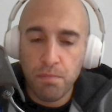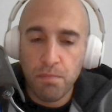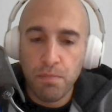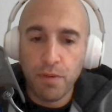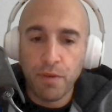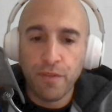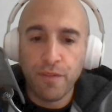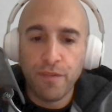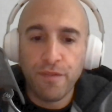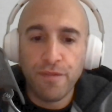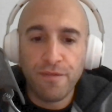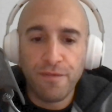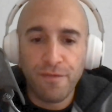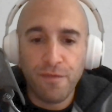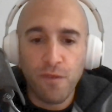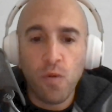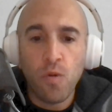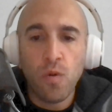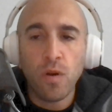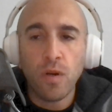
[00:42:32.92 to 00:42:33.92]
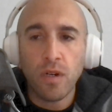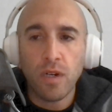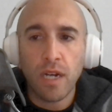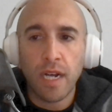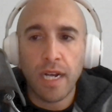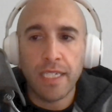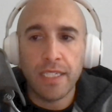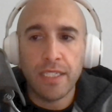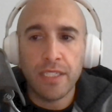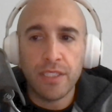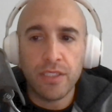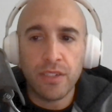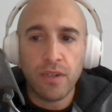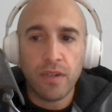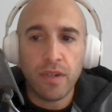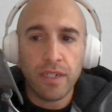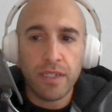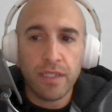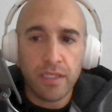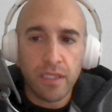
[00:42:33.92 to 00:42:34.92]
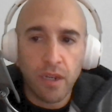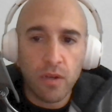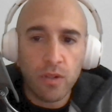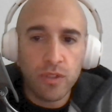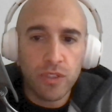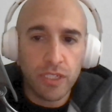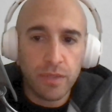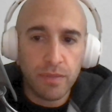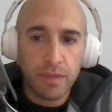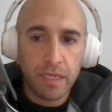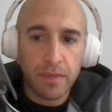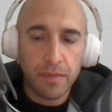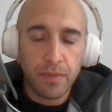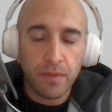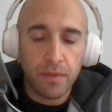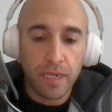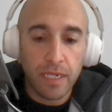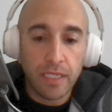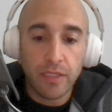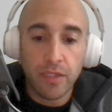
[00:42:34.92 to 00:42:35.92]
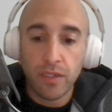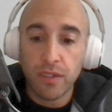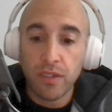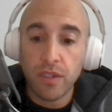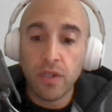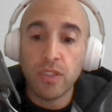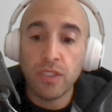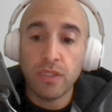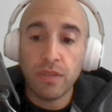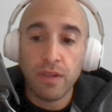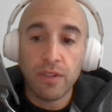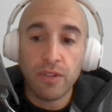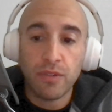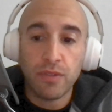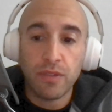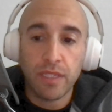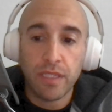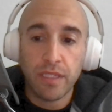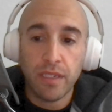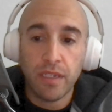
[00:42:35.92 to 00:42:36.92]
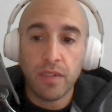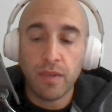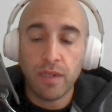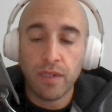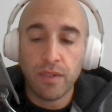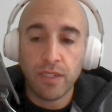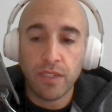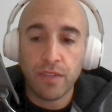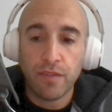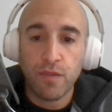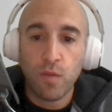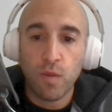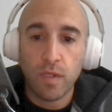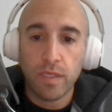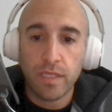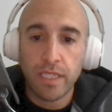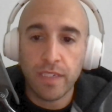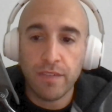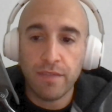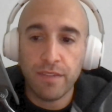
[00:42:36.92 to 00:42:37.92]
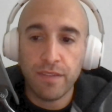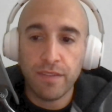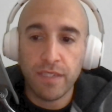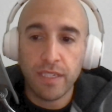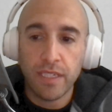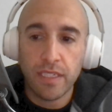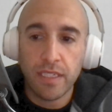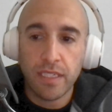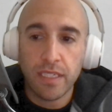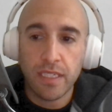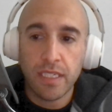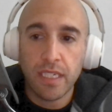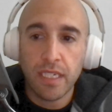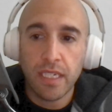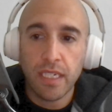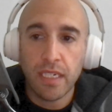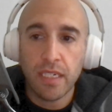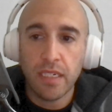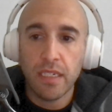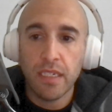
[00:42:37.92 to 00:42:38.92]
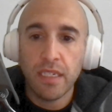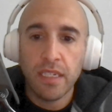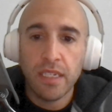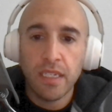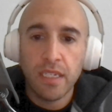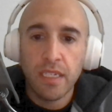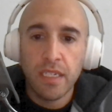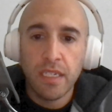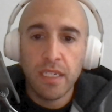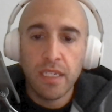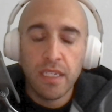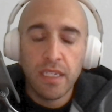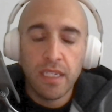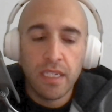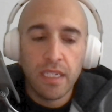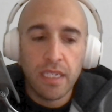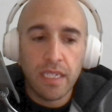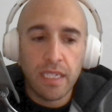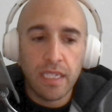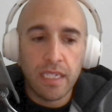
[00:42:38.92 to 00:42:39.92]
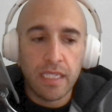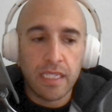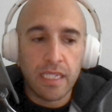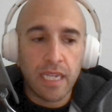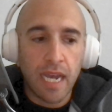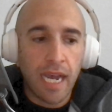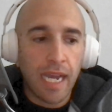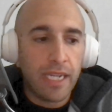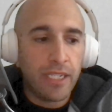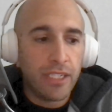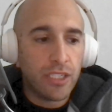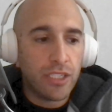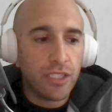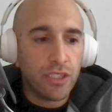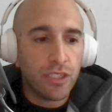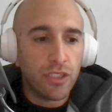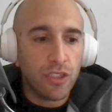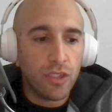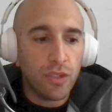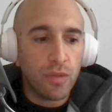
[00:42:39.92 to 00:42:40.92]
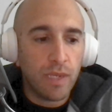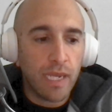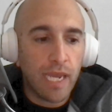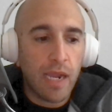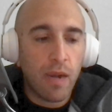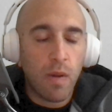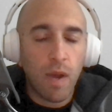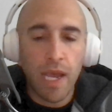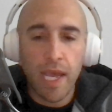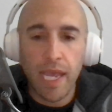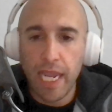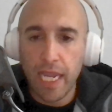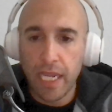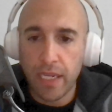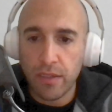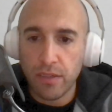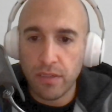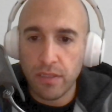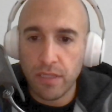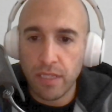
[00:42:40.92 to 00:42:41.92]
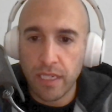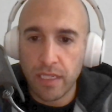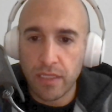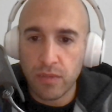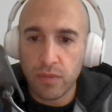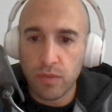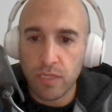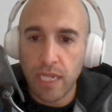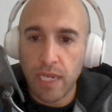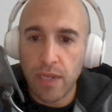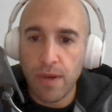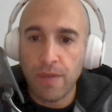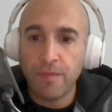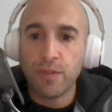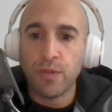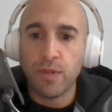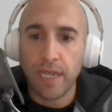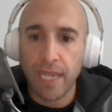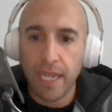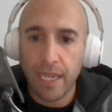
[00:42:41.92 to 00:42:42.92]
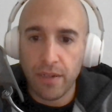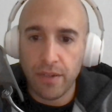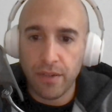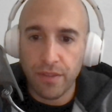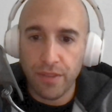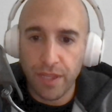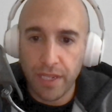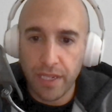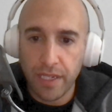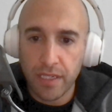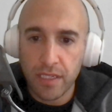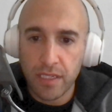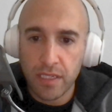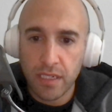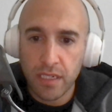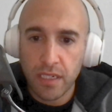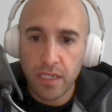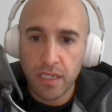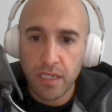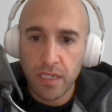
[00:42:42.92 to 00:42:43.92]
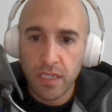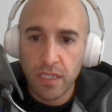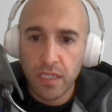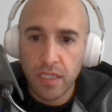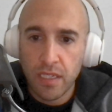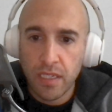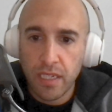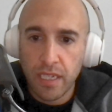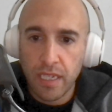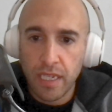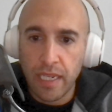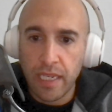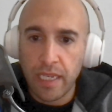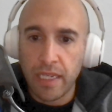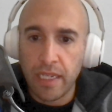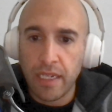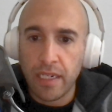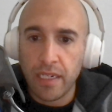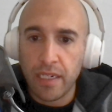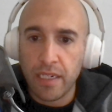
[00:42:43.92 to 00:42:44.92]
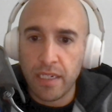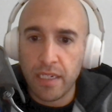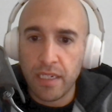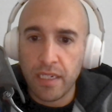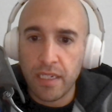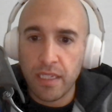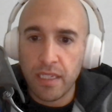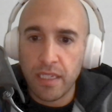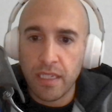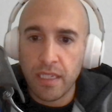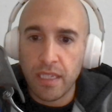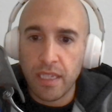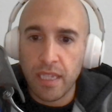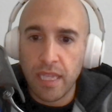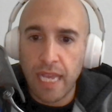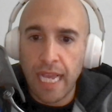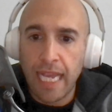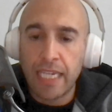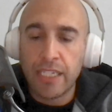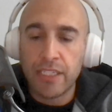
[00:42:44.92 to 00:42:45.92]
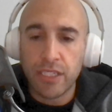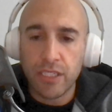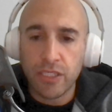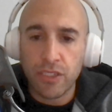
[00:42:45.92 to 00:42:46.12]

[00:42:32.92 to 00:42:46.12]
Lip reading: before I started coaching people, and I started coaching when I was really young, when I was 14, 15, 16, is I just assumed how I handled things was how everyone handled things. And as I